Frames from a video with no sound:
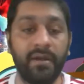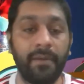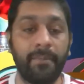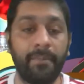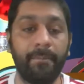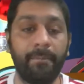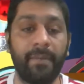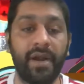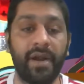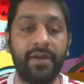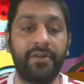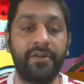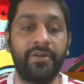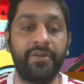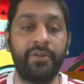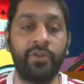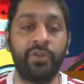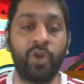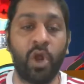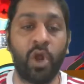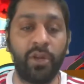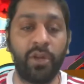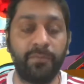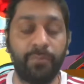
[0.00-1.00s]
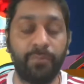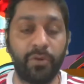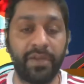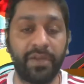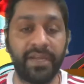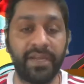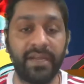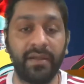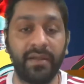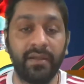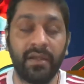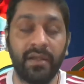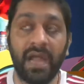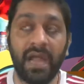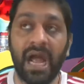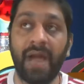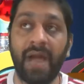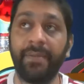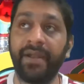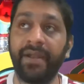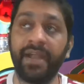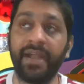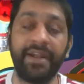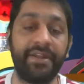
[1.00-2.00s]
But not putting,
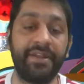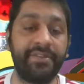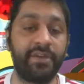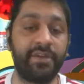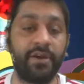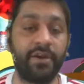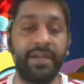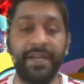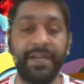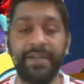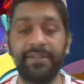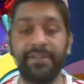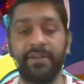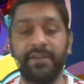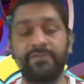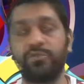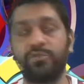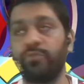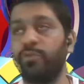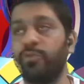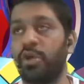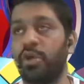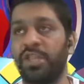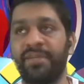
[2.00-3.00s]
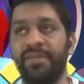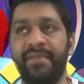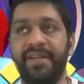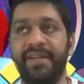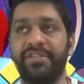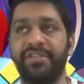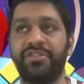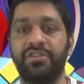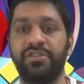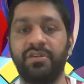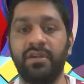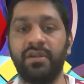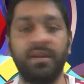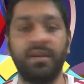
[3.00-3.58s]
he deserves to be on the bench.